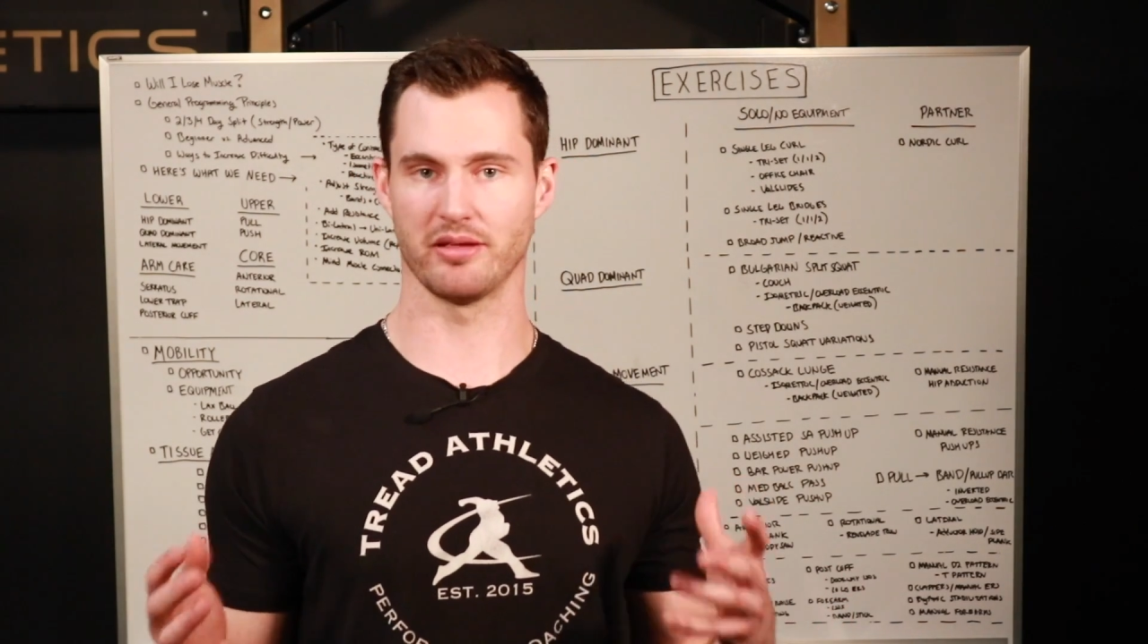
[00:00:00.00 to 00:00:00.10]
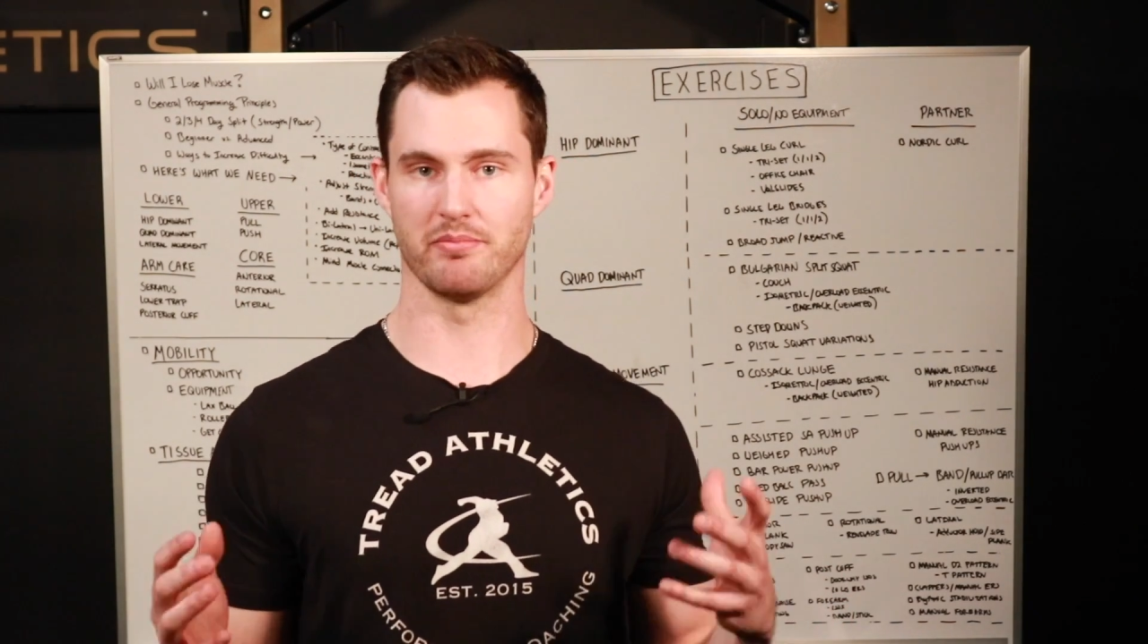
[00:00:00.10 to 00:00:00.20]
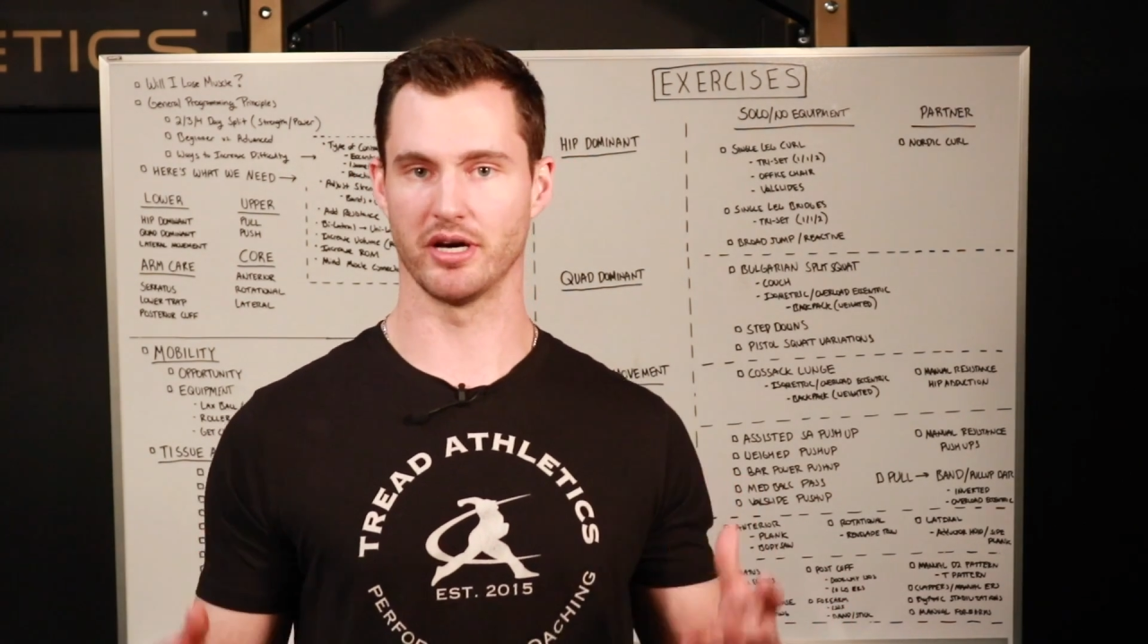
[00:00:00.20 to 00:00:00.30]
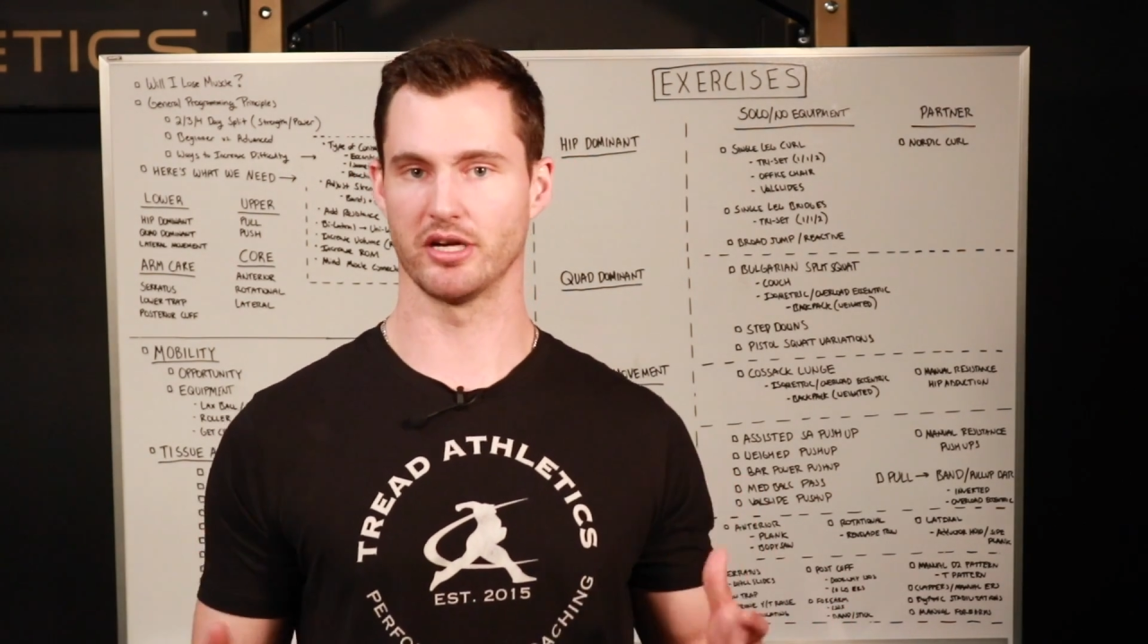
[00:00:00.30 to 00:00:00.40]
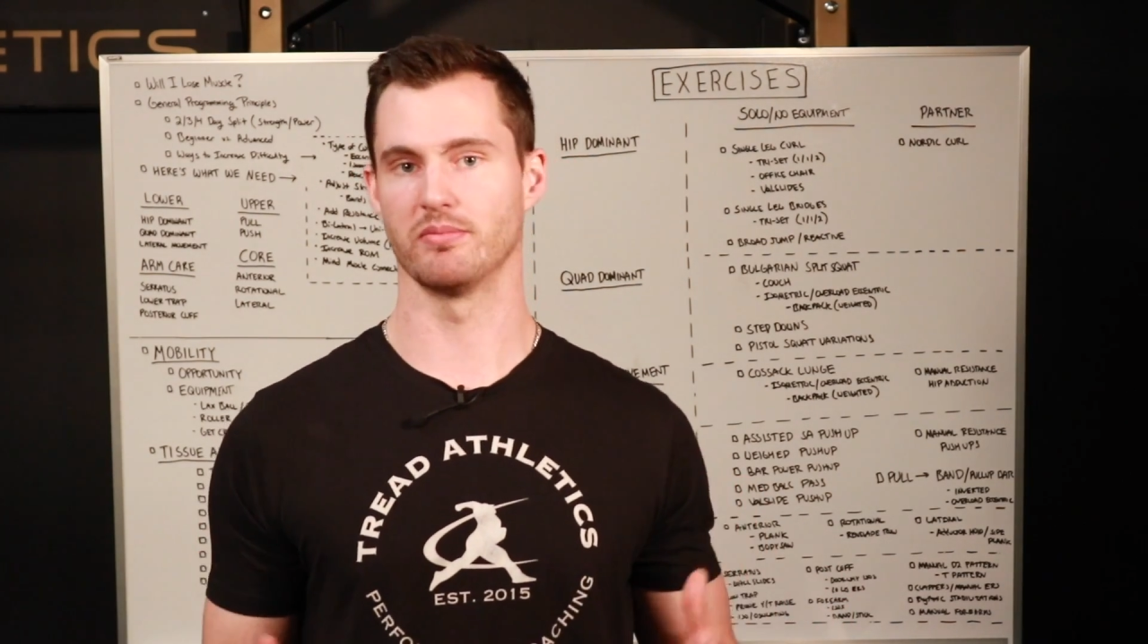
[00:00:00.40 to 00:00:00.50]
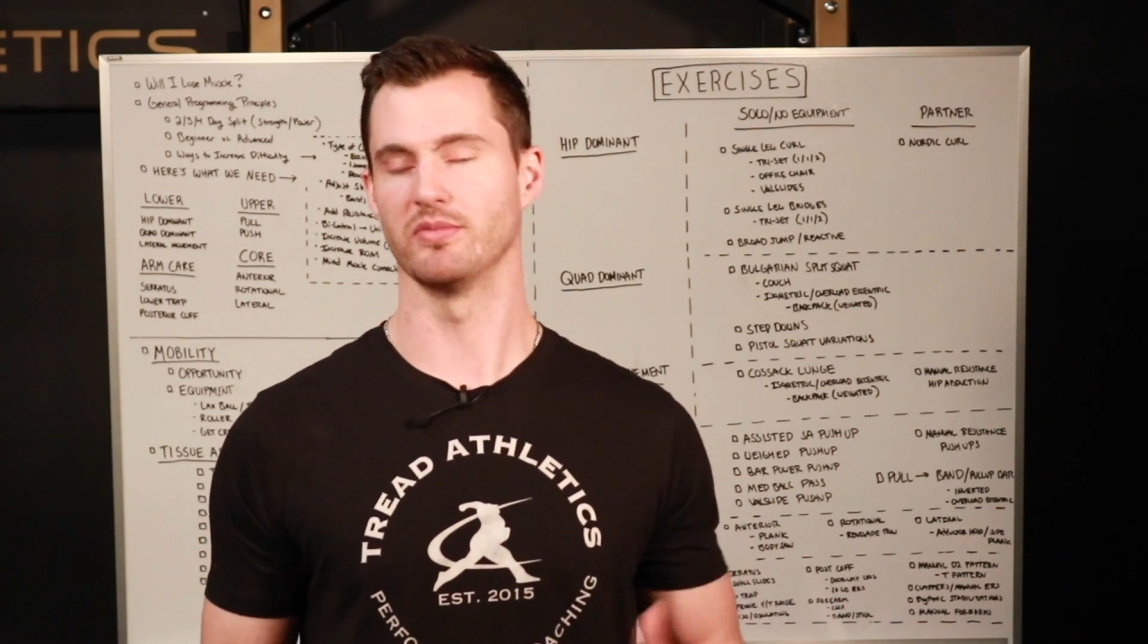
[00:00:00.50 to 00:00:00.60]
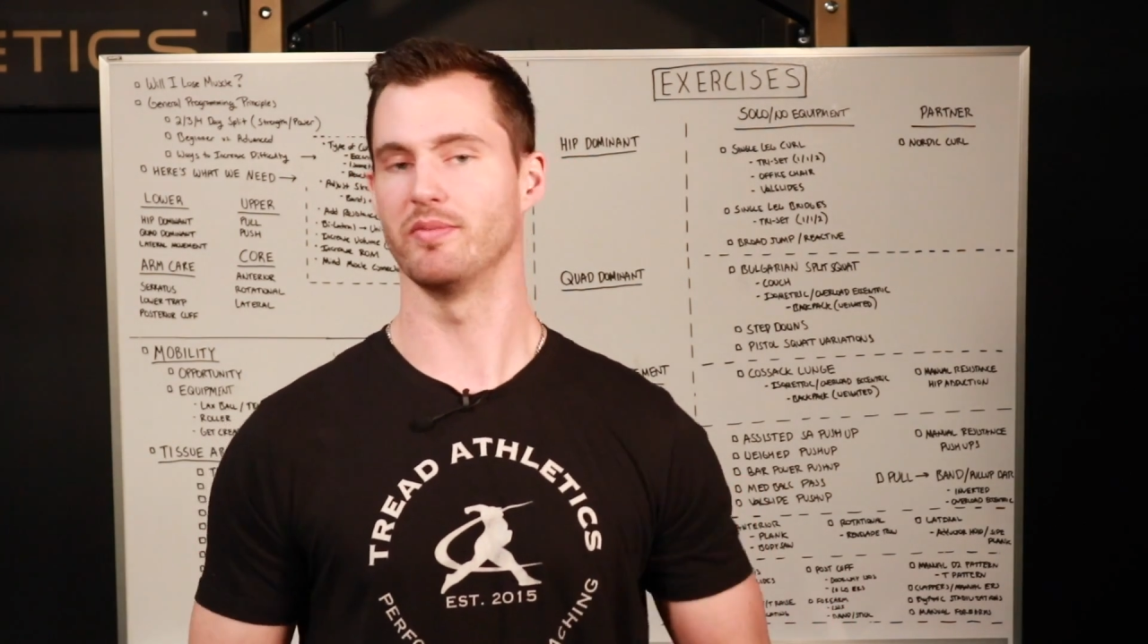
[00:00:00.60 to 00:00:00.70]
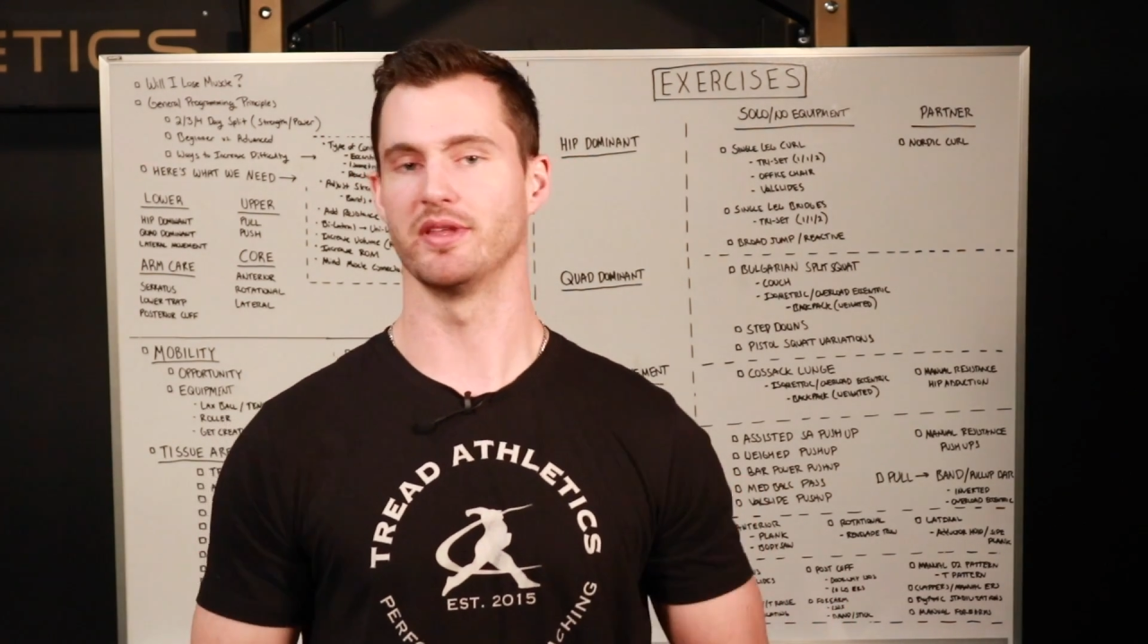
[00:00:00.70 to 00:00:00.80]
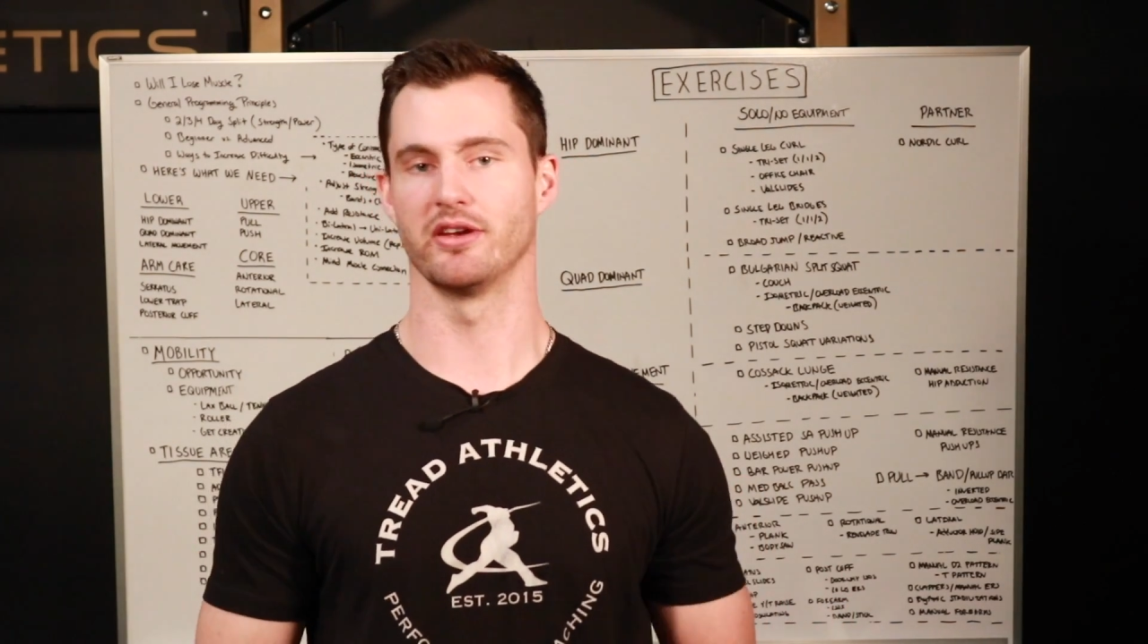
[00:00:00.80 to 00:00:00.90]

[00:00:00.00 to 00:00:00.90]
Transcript: and butter movement that